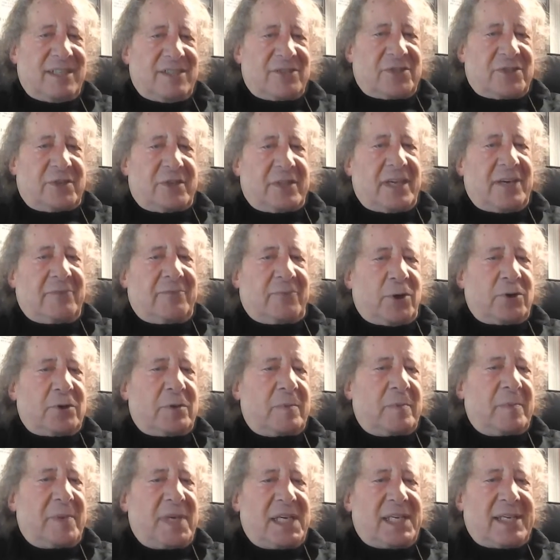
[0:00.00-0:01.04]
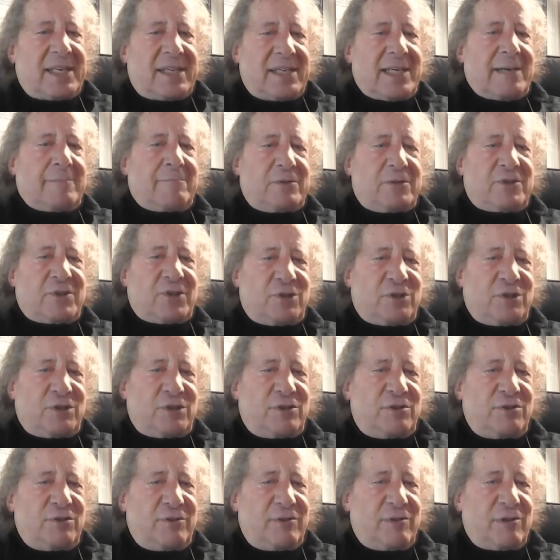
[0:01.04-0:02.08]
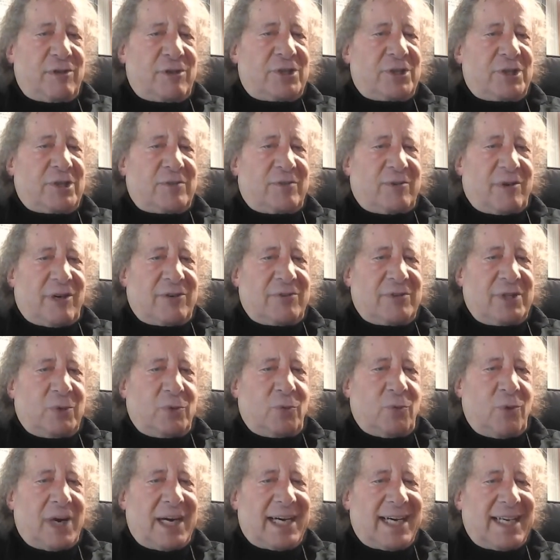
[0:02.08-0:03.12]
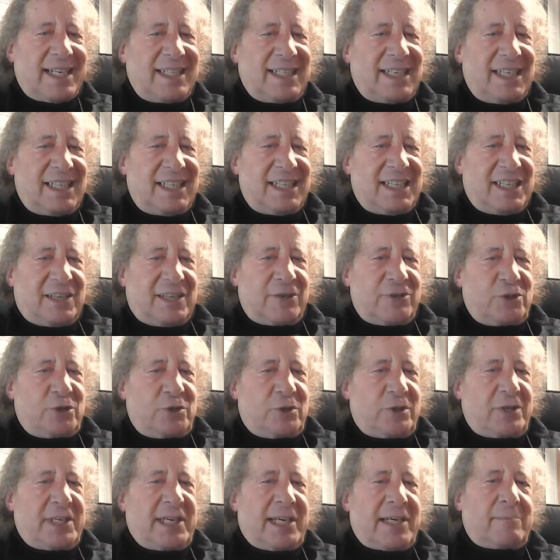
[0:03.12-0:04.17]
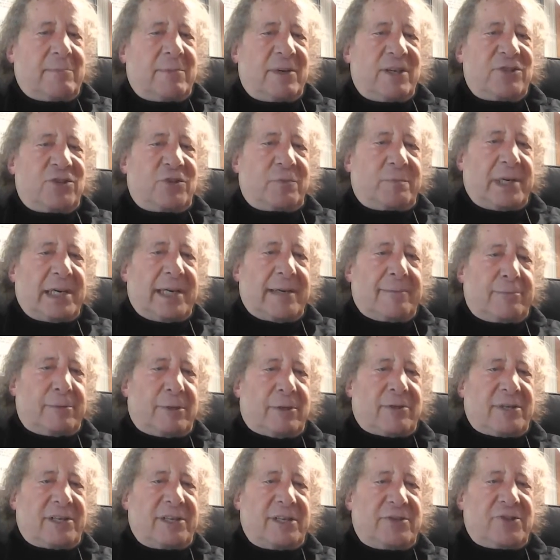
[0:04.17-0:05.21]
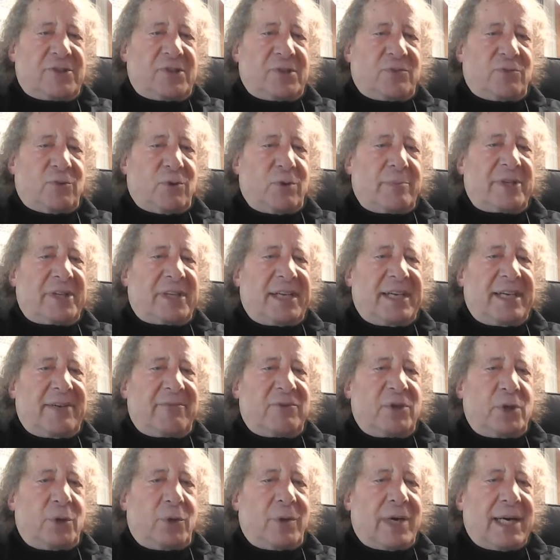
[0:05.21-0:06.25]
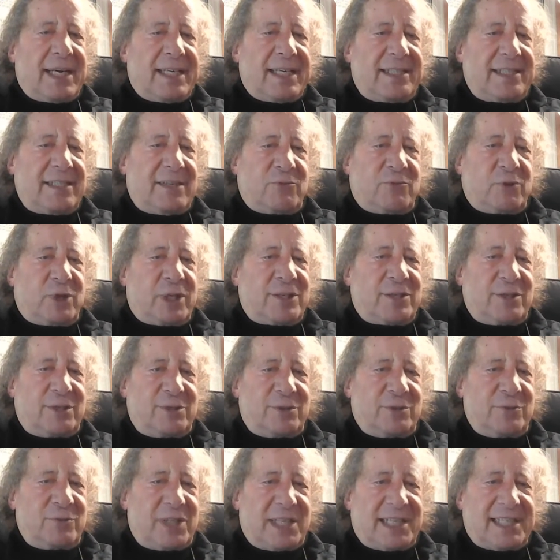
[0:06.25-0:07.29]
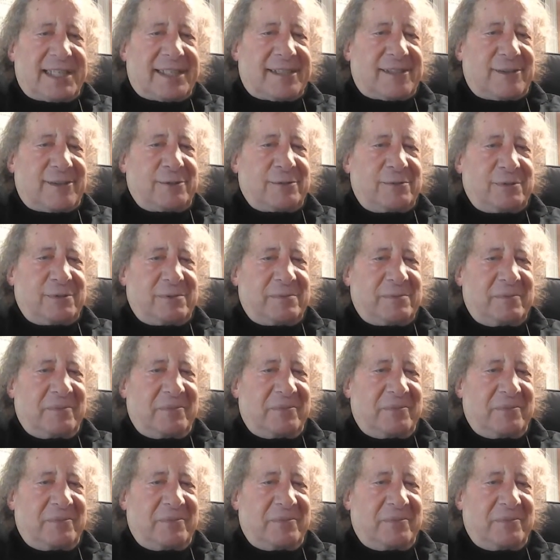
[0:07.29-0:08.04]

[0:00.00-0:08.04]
So they voted me to that position 2 years in a row. Why? Because you get a bunch of popular kids in a room and they have no idea of what to do, not a clue.